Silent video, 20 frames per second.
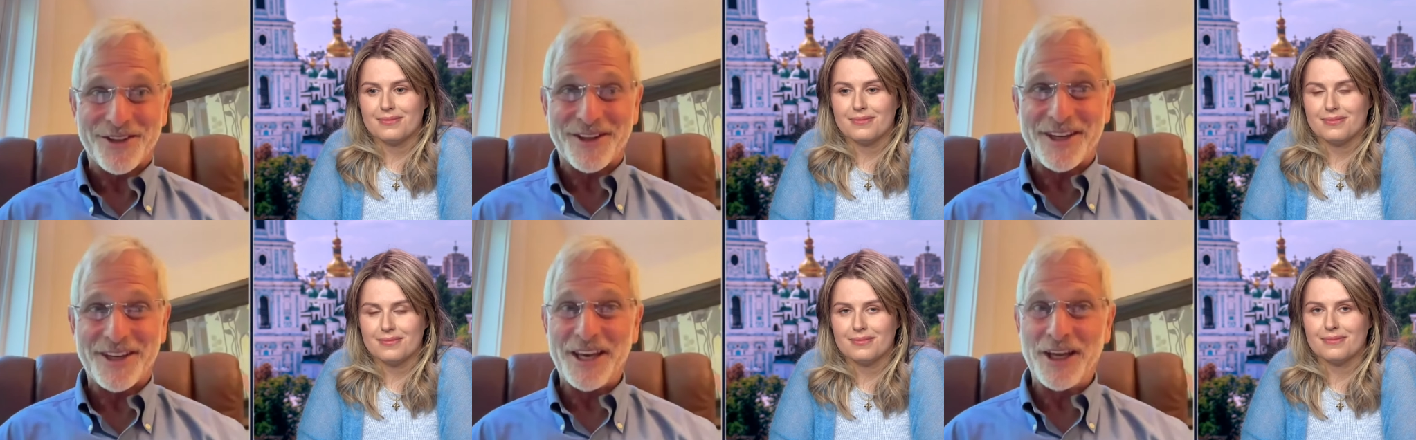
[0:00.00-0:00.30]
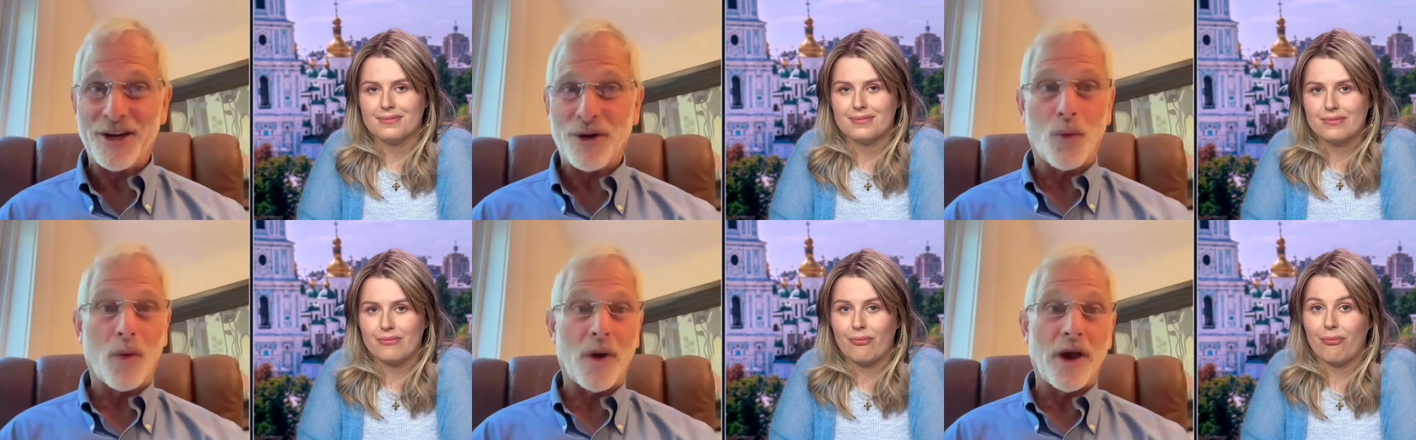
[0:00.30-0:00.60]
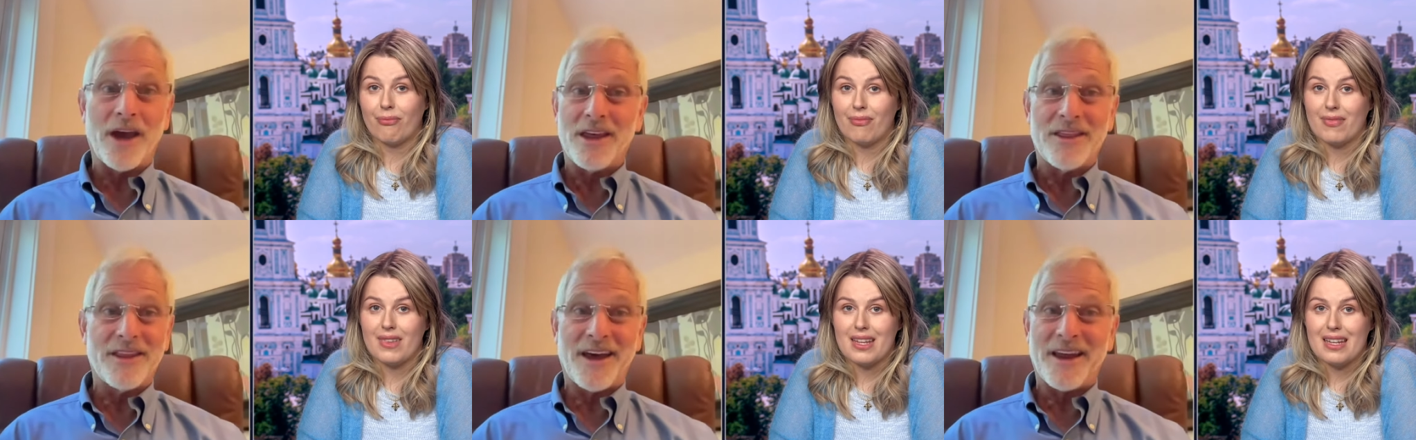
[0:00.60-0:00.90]
Speaker 1: in a
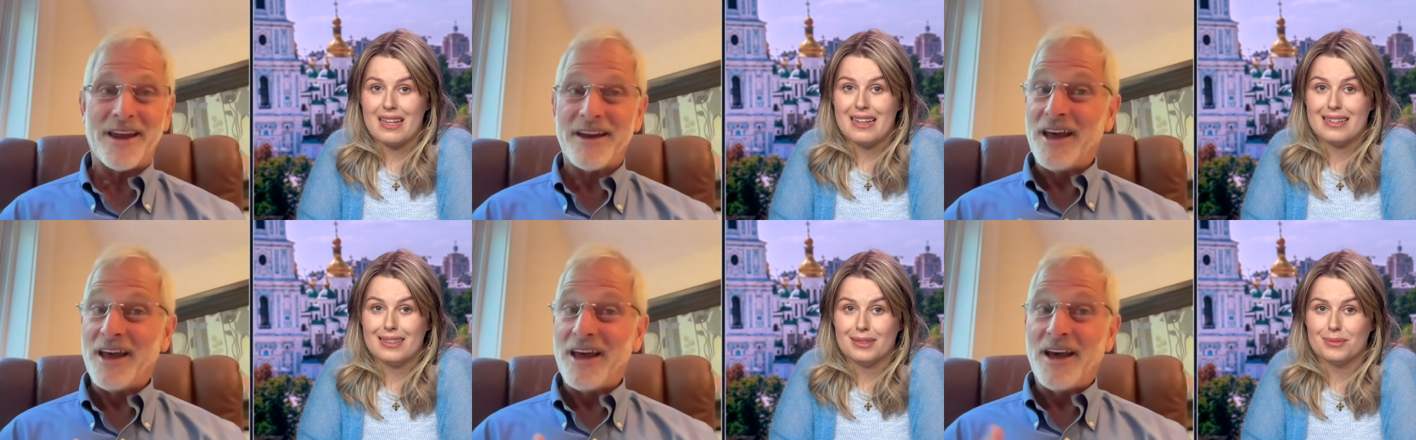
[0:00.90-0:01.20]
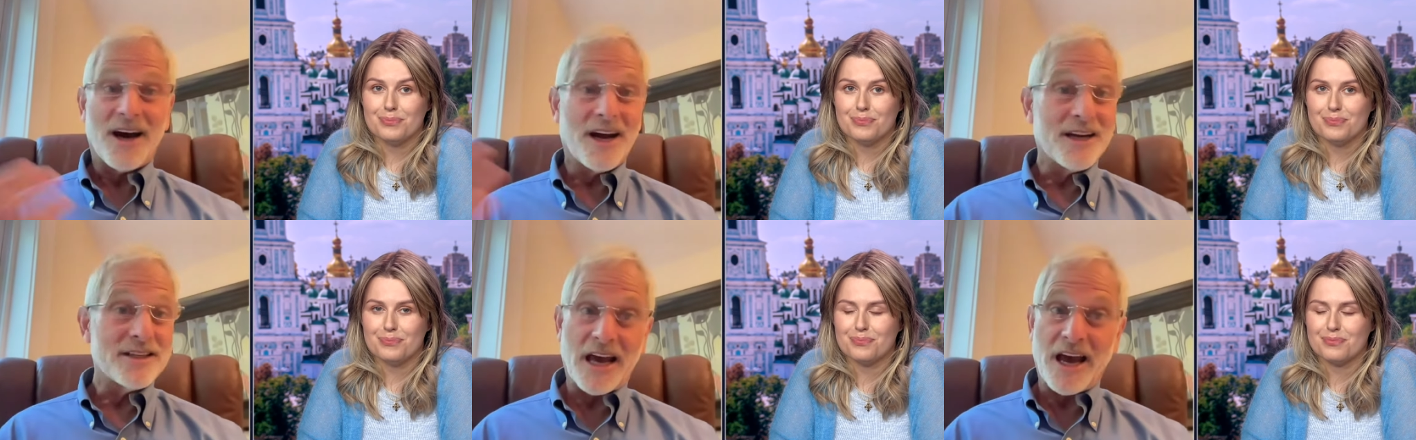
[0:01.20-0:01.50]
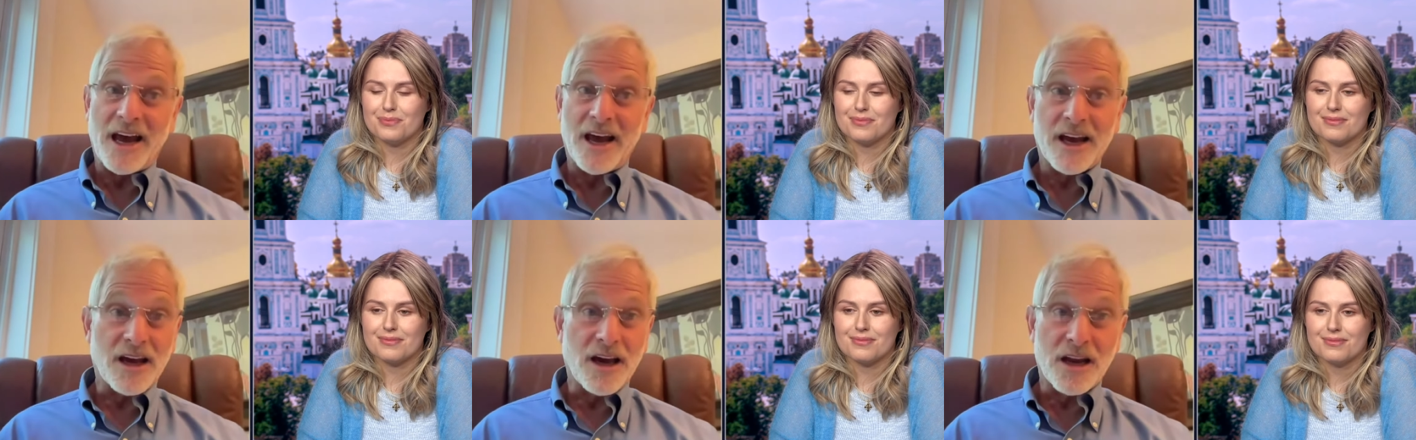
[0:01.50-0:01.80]
way that yeah.
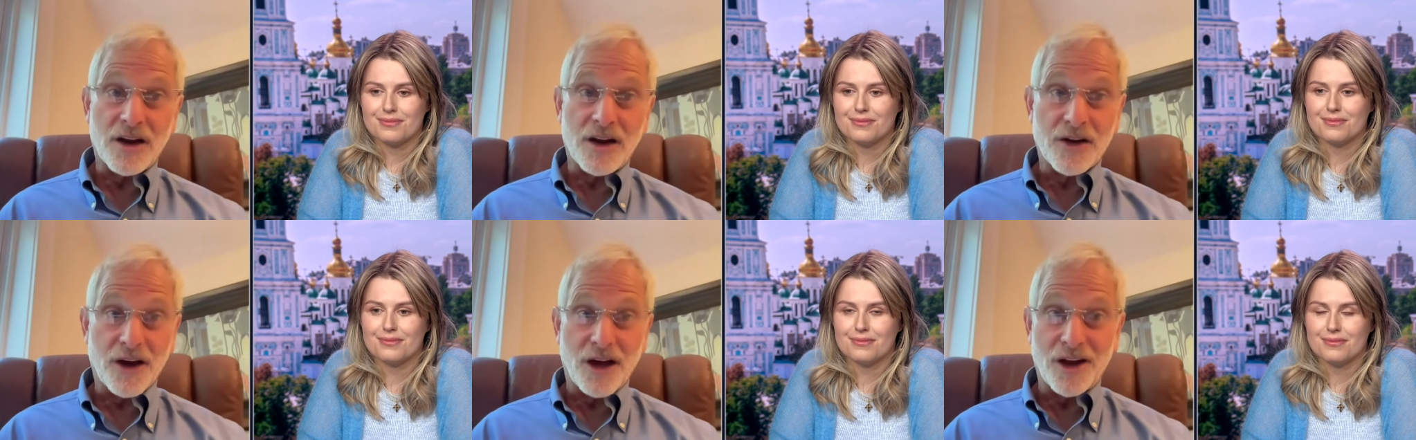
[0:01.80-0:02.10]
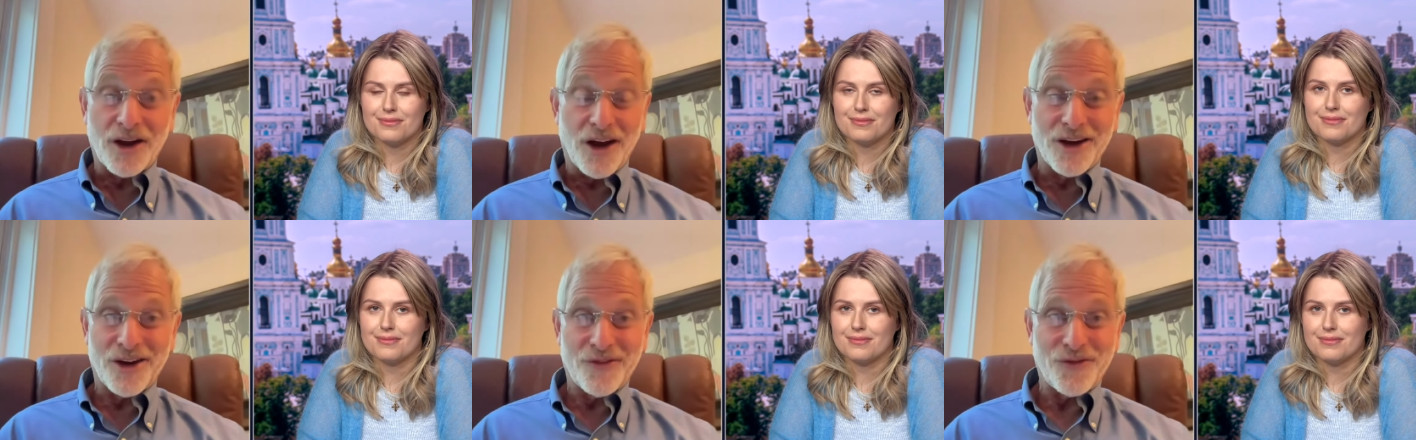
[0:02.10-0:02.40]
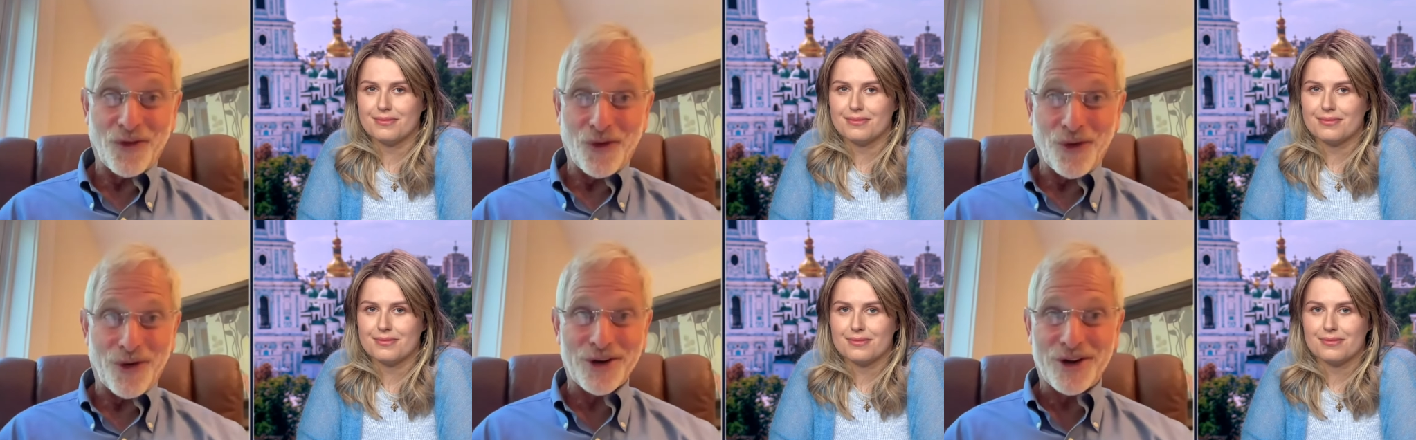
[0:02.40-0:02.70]
attack on a, on a
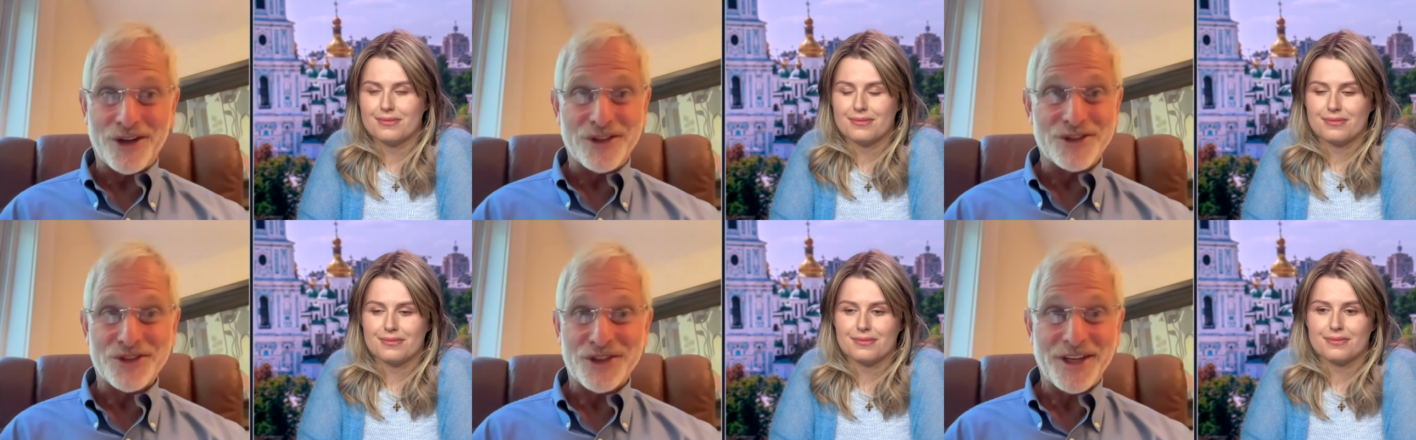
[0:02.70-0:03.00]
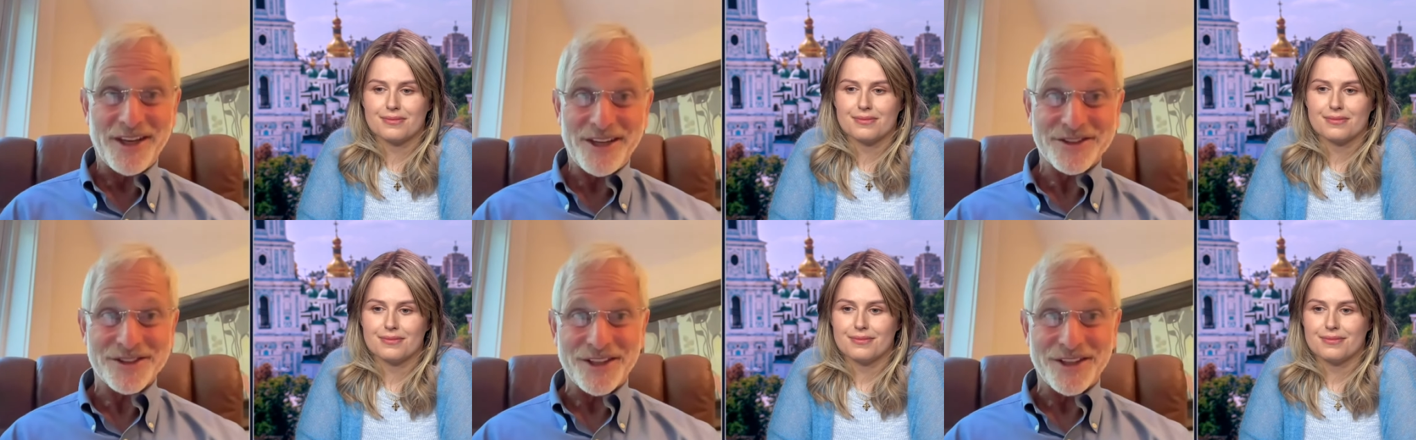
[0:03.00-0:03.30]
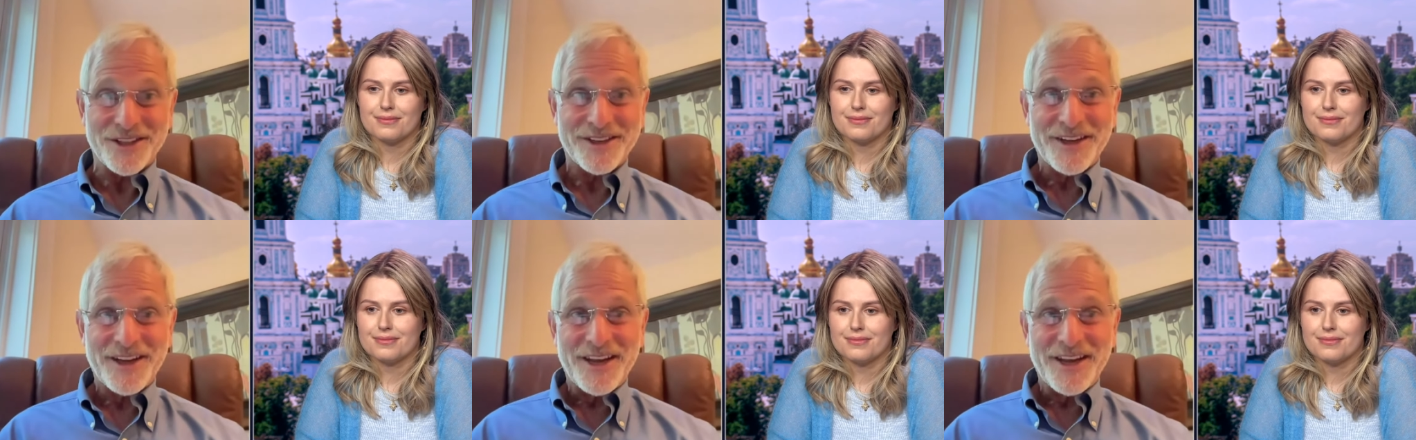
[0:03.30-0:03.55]
foreign country isn't,